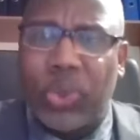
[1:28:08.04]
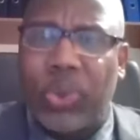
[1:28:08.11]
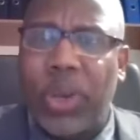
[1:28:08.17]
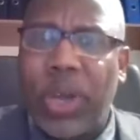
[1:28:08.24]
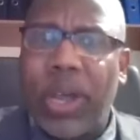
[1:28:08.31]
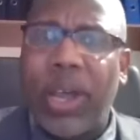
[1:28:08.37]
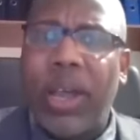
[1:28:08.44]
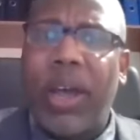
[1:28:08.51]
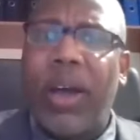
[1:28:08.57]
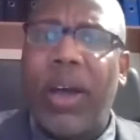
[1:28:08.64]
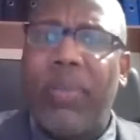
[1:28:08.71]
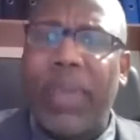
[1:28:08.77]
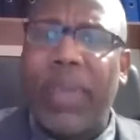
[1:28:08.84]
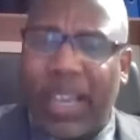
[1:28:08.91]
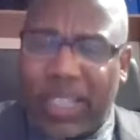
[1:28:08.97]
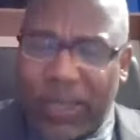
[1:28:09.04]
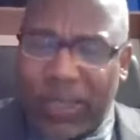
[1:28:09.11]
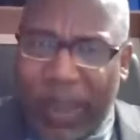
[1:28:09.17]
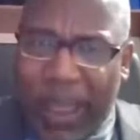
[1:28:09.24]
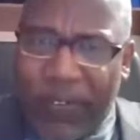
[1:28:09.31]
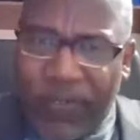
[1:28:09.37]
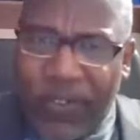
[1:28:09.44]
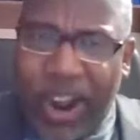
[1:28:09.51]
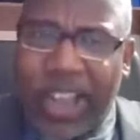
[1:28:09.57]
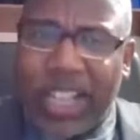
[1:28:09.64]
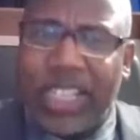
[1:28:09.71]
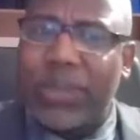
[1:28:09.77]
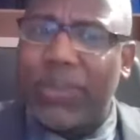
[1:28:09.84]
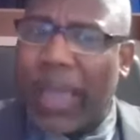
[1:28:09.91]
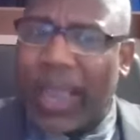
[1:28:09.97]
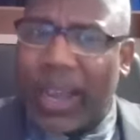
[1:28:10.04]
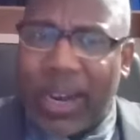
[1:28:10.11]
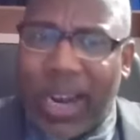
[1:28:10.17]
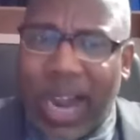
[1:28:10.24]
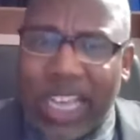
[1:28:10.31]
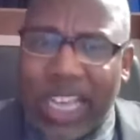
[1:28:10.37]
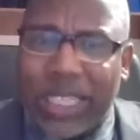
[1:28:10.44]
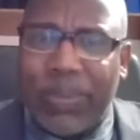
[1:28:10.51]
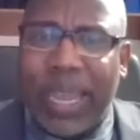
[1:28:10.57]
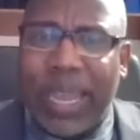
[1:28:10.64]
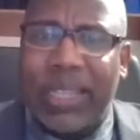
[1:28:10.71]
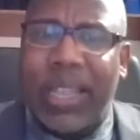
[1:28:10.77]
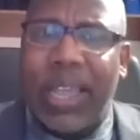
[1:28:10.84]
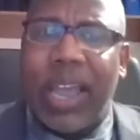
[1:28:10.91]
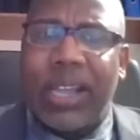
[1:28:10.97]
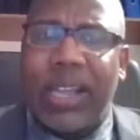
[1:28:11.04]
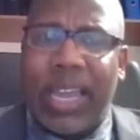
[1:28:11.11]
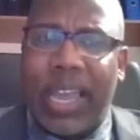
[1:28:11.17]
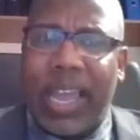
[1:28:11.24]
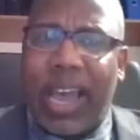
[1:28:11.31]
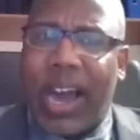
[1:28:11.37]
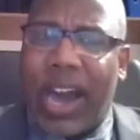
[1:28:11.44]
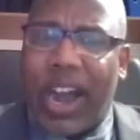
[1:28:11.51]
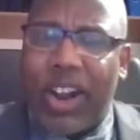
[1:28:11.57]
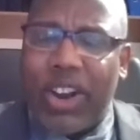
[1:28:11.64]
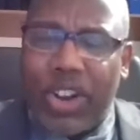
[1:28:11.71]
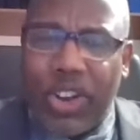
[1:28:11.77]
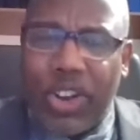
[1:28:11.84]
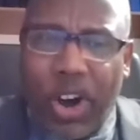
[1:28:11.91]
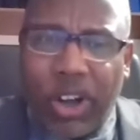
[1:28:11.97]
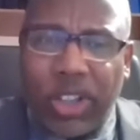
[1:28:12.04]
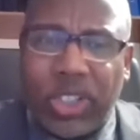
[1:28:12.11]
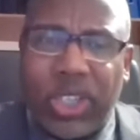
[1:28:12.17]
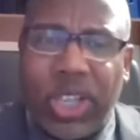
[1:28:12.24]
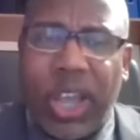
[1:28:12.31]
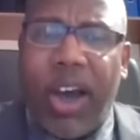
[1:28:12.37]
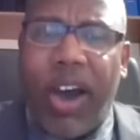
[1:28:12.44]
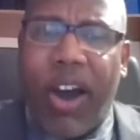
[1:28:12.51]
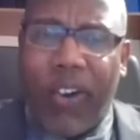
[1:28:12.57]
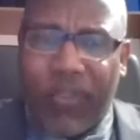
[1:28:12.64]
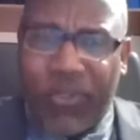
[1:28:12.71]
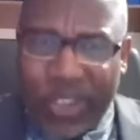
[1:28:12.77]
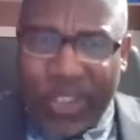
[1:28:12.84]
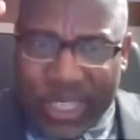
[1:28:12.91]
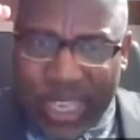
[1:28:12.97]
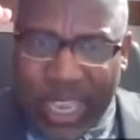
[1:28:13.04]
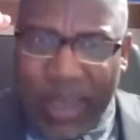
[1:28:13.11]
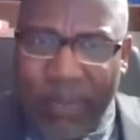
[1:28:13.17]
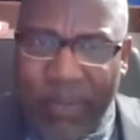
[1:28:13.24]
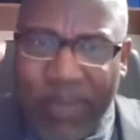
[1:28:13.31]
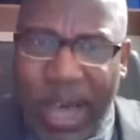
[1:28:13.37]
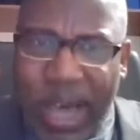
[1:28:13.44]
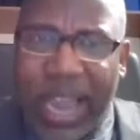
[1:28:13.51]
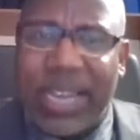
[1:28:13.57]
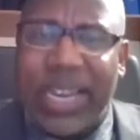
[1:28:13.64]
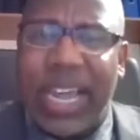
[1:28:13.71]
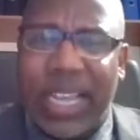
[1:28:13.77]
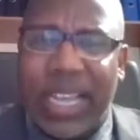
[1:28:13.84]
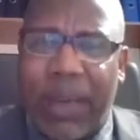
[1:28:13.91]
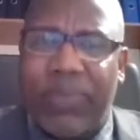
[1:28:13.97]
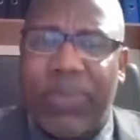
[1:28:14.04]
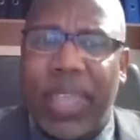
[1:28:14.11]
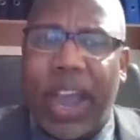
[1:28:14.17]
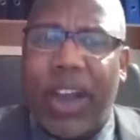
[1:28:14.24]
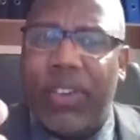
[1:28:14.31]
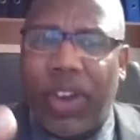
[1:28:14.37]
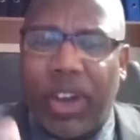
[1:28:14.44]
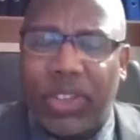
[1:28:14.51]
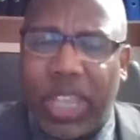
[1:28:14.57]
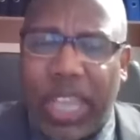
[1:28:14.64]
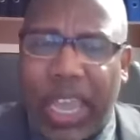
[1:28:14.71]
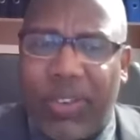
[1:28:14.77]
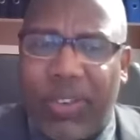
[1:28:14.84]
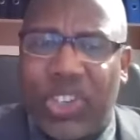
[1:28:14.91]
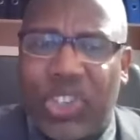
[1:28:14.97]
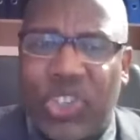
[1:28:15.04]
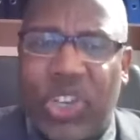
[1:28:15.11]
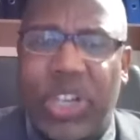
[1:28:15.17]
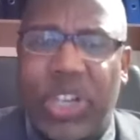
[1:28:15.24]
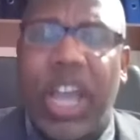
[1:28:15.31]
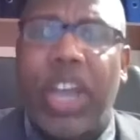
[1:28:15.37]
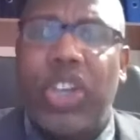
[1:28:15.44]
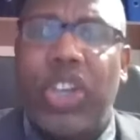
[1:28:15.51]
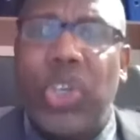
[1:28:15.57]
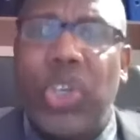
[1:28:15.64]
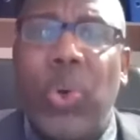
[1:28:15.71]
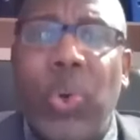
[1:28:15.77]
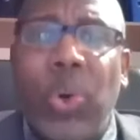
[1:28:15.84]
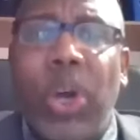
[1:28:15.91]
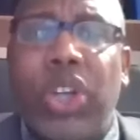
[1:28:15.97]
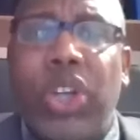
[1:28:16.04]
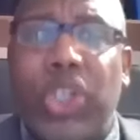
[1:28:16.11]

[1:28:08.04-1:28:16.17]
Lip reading: do. Because my friends, my classmates, they are not of the same mind as I am. They are not a Christian. You